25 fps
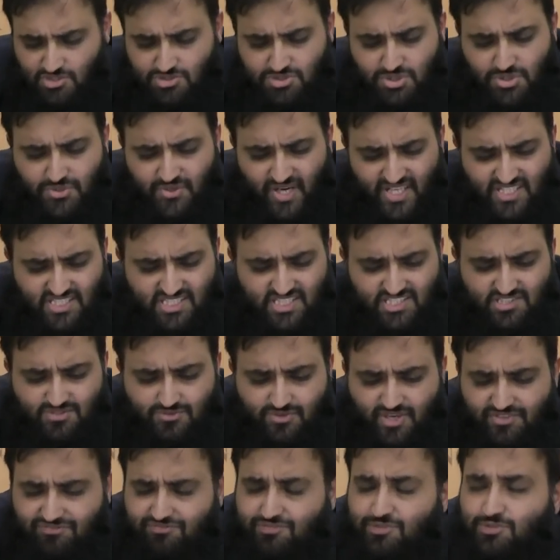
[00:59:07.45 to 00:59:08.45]
to grant us
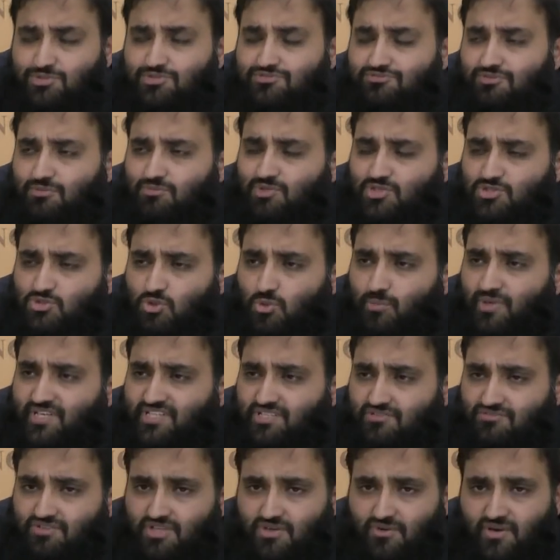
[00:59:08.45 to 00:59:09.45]
refuge from the
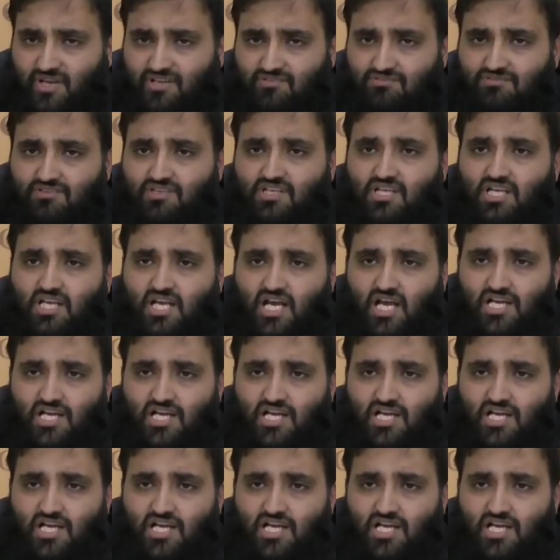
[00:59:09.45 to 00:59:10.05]
torment of the grave